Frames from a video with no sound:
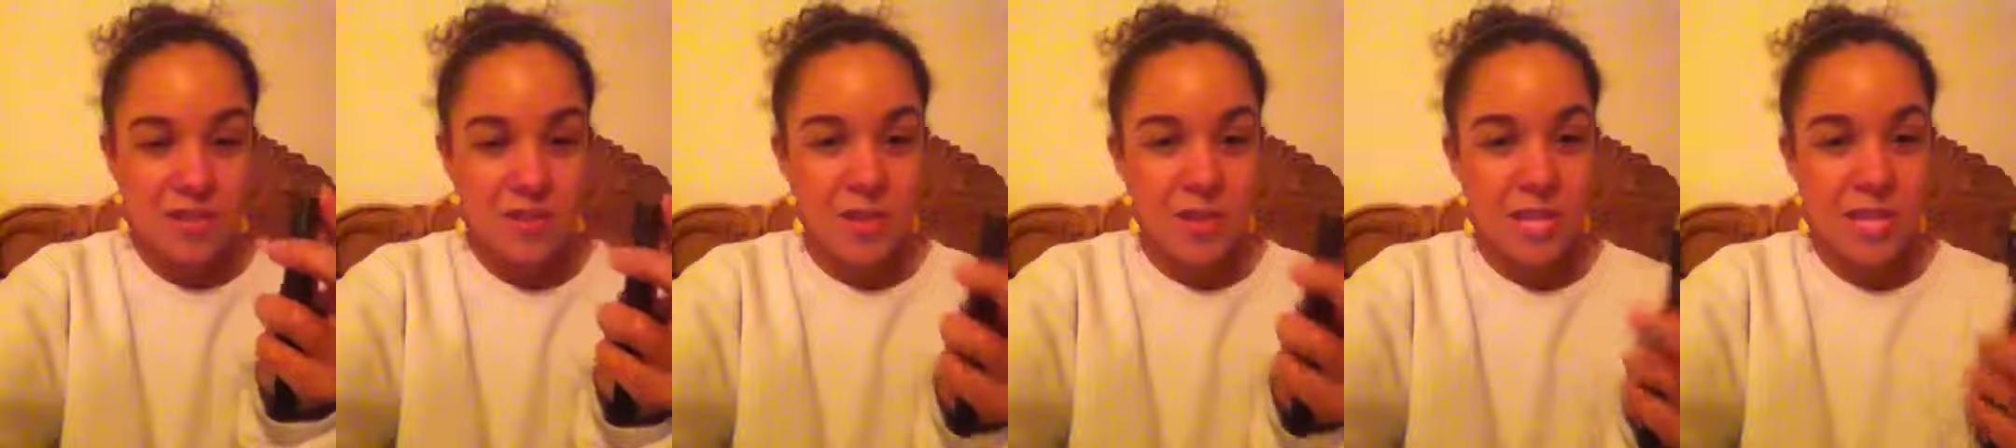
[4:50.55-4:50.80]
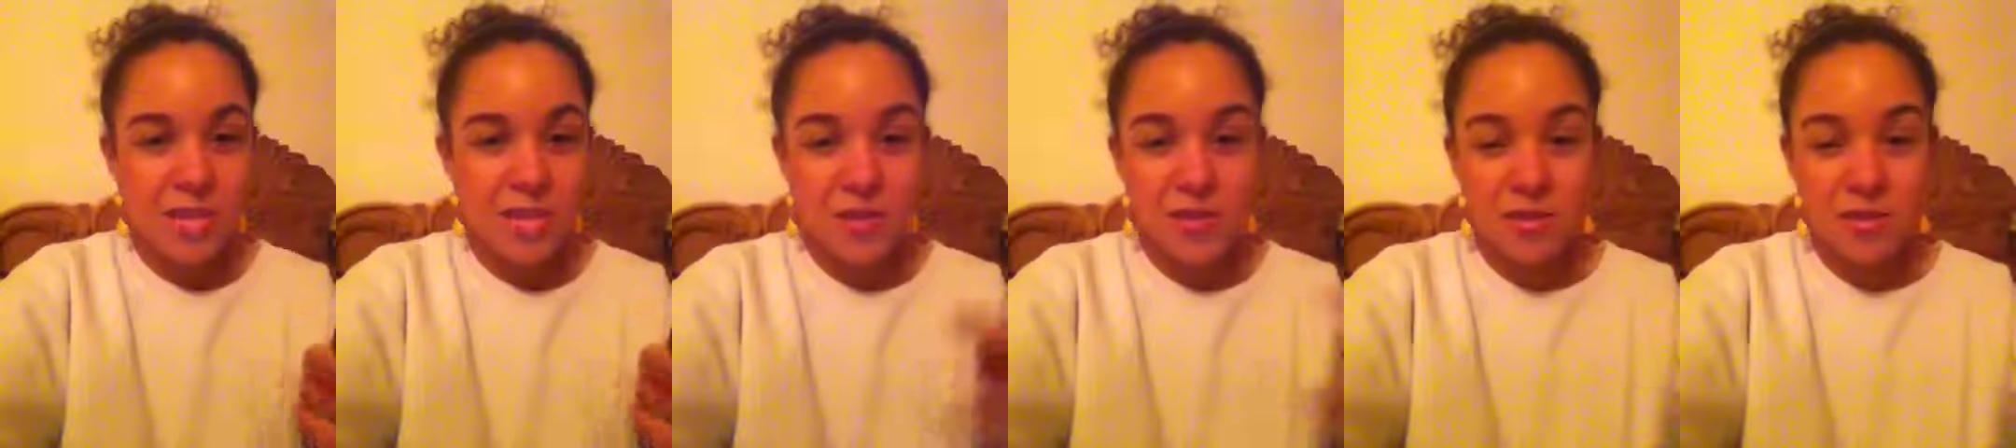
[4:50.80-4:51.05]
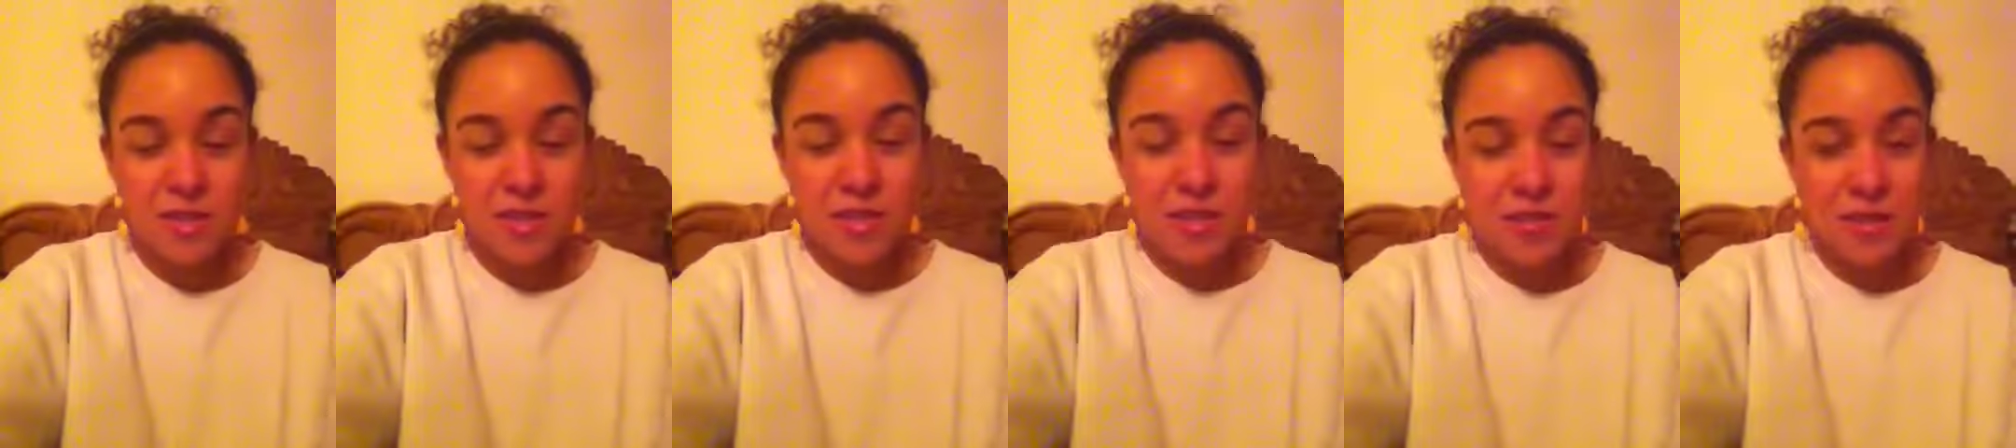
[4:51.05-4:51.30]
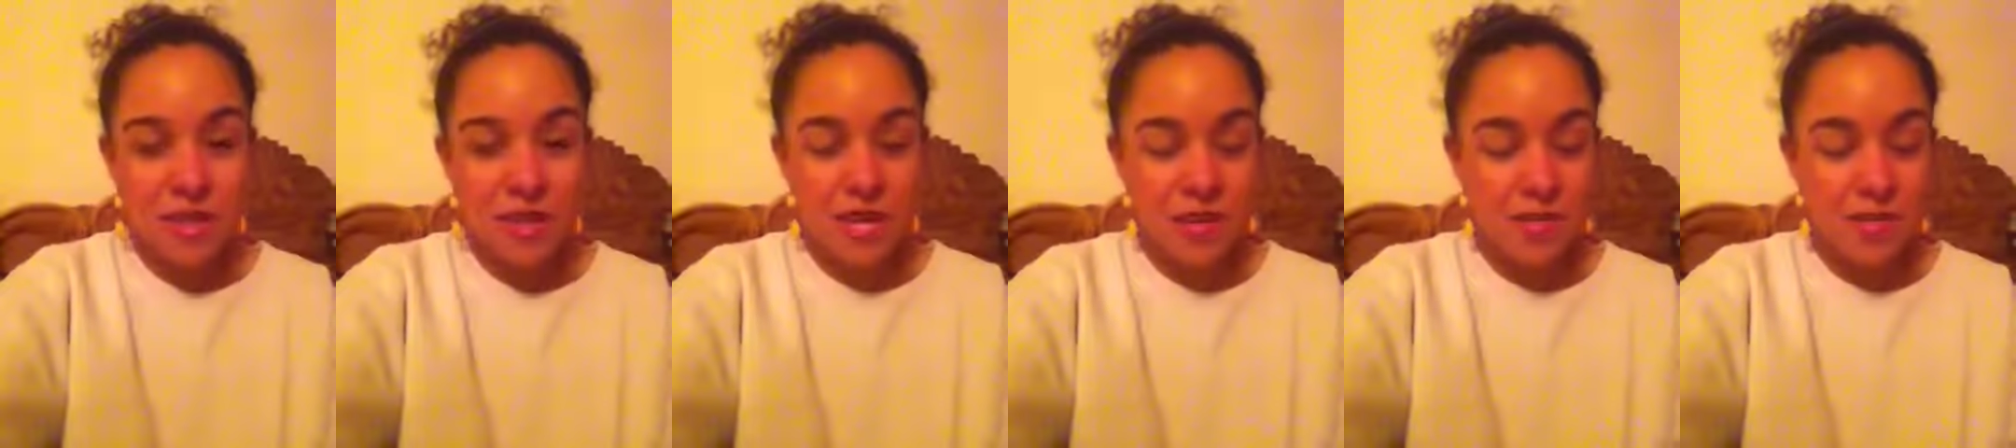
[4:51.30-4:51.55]
you get two
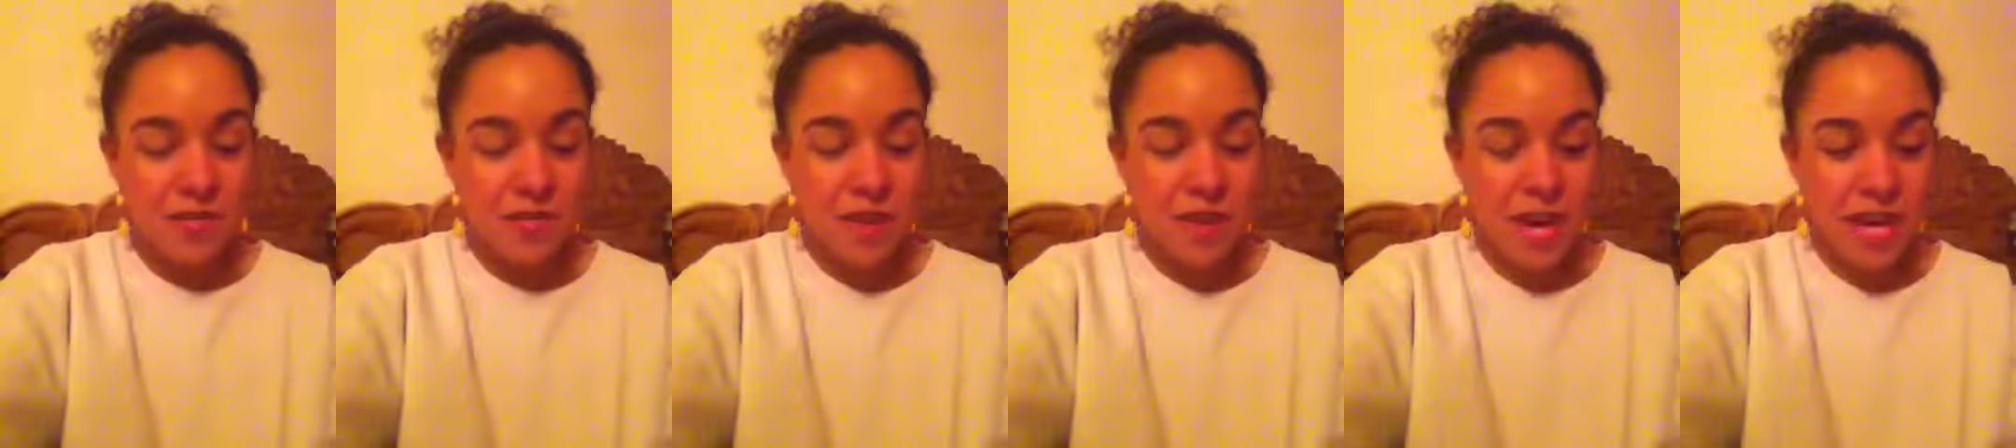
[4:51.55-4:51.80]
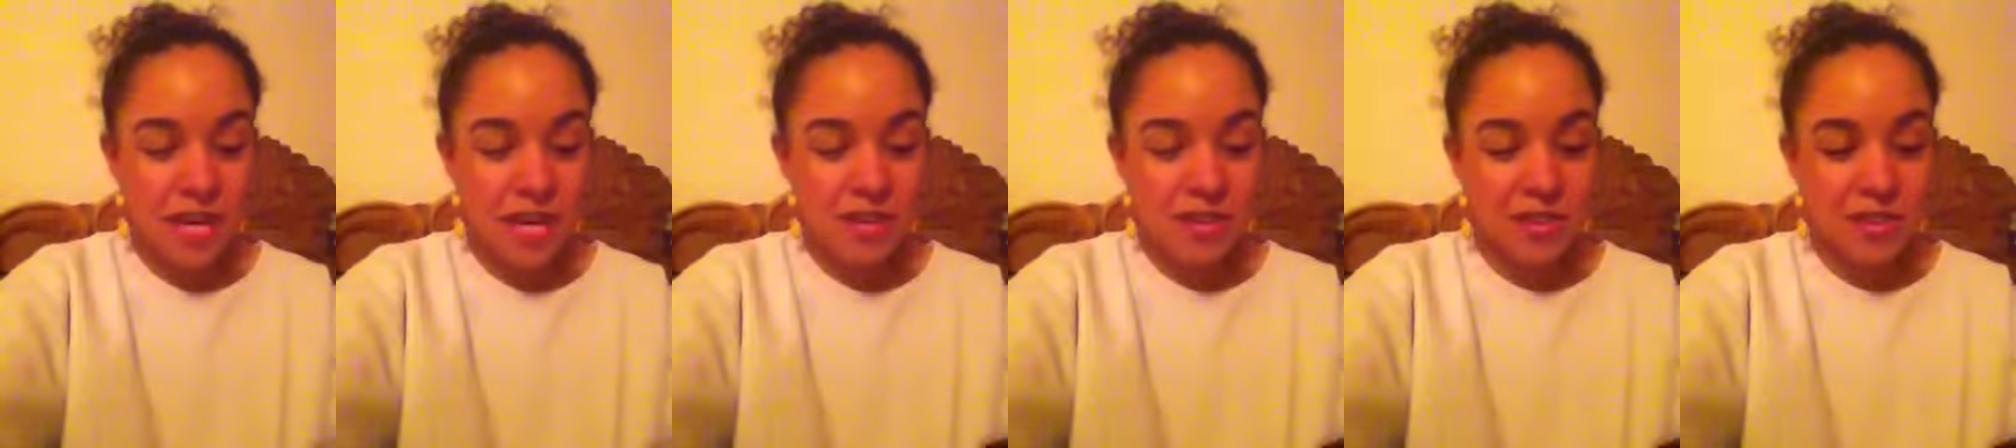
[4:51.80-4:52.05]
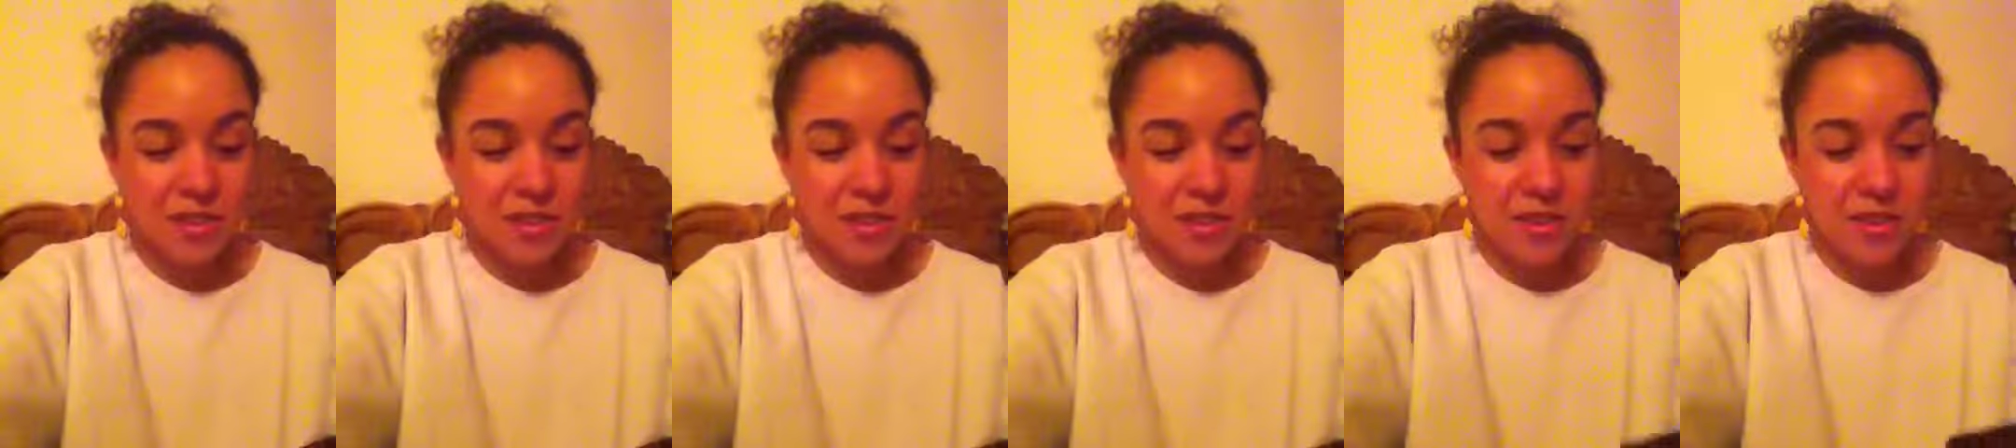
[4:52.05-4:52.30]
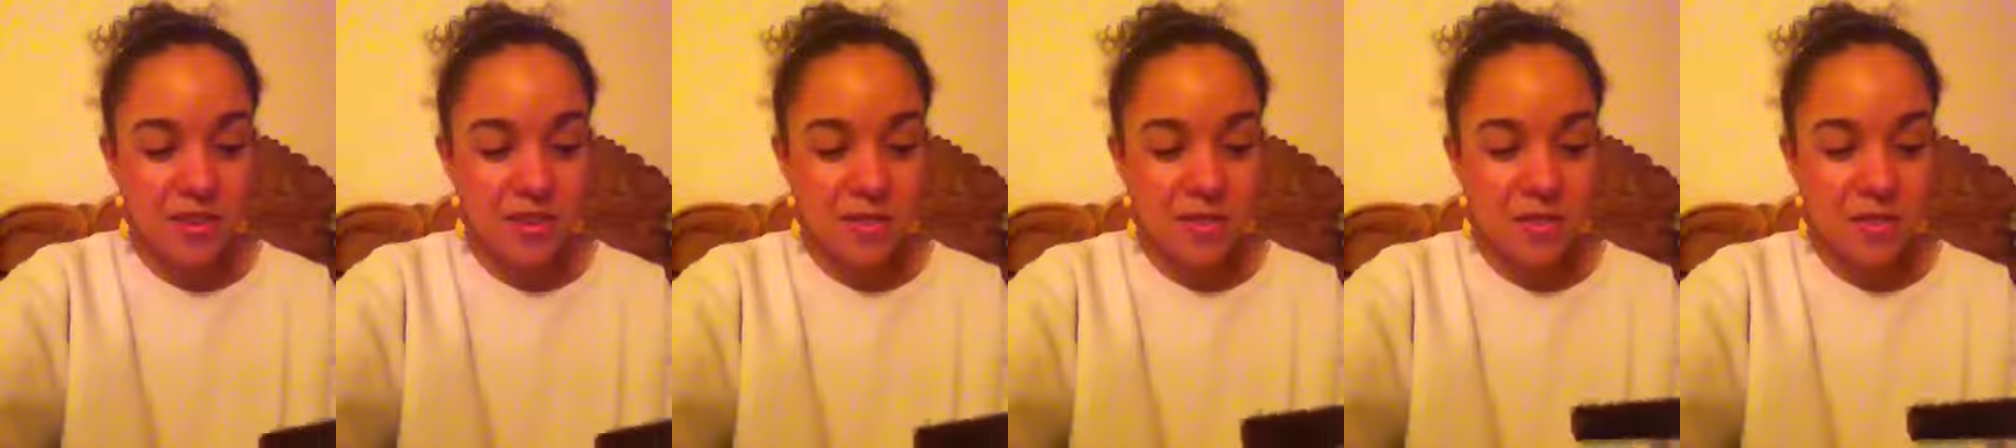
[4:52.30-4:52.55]
different effects
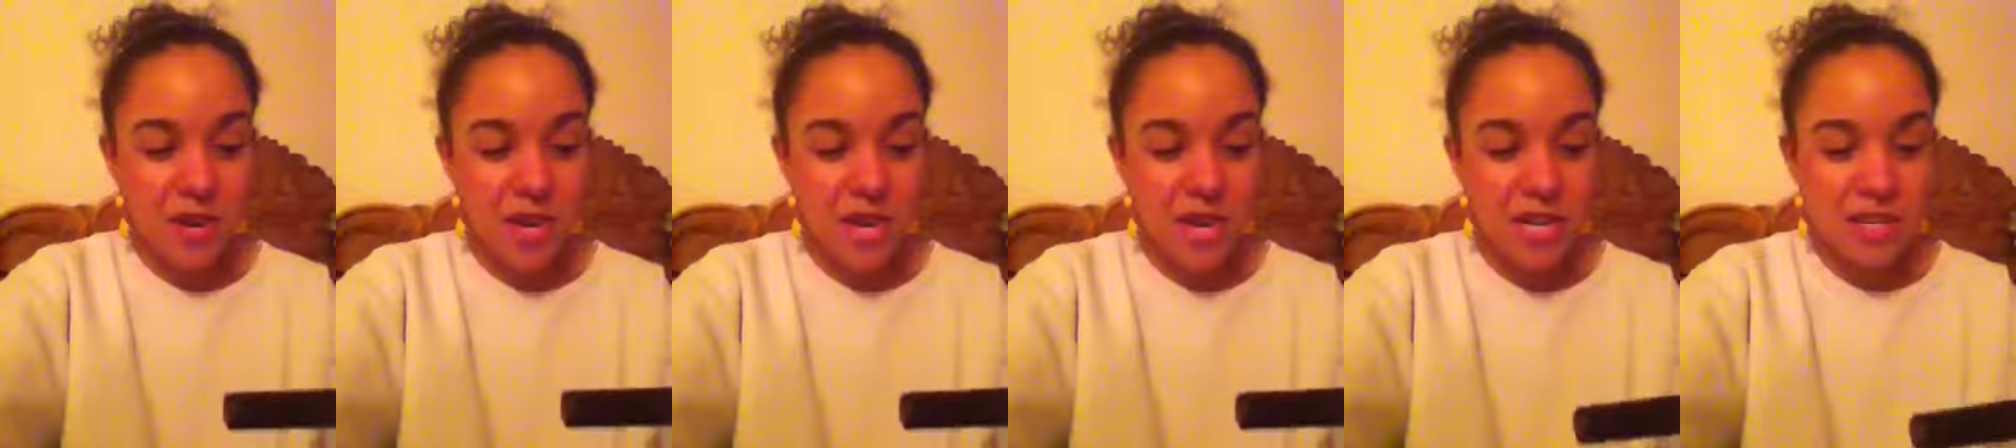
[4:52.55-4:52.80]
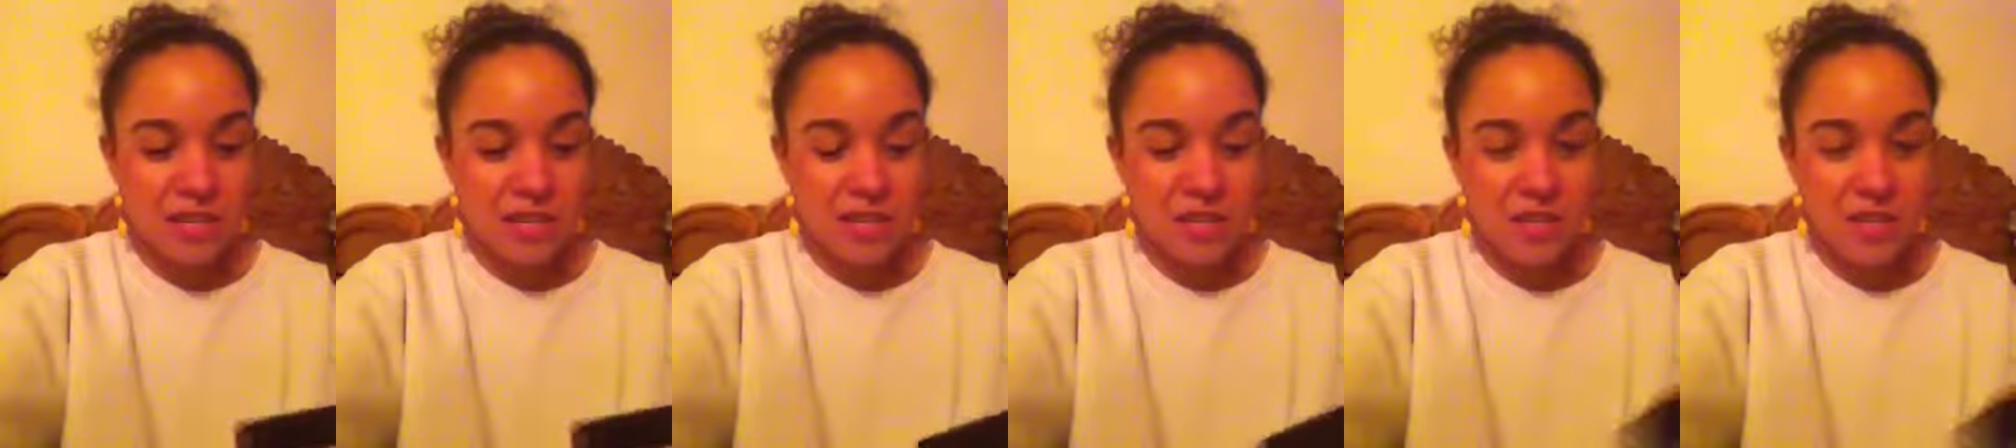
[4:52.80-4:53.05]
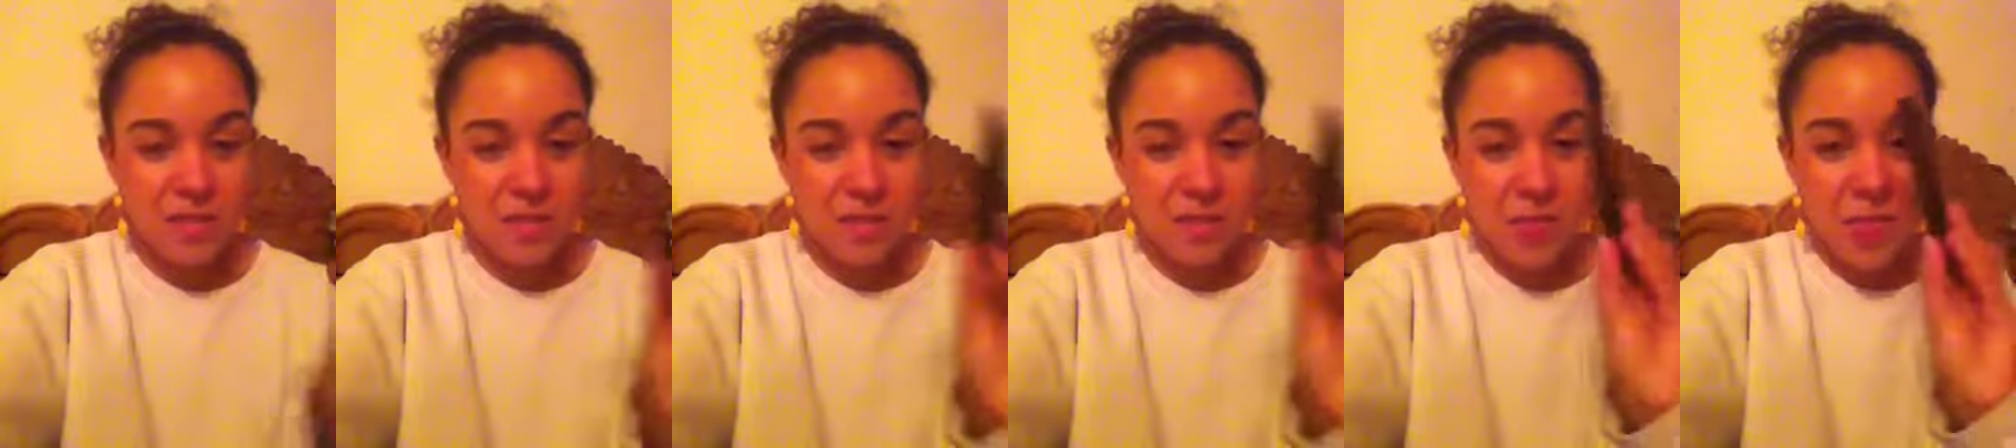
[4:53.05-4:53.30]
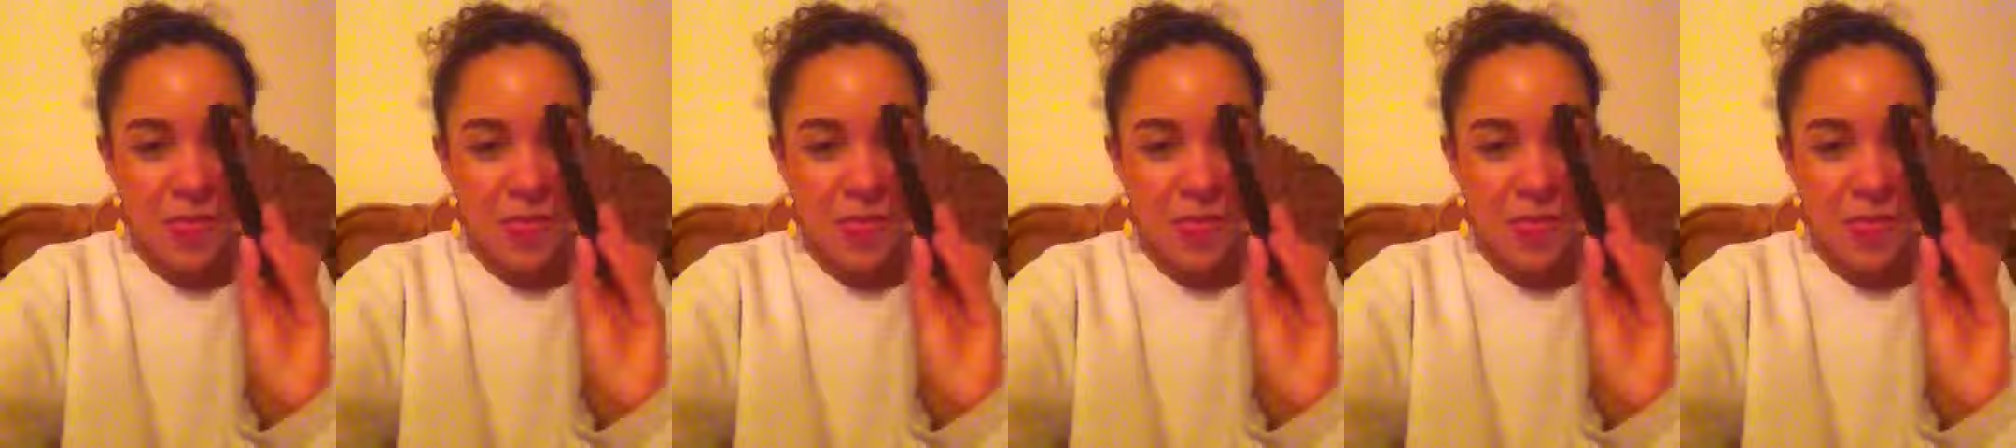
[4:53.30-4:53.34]
on the brush.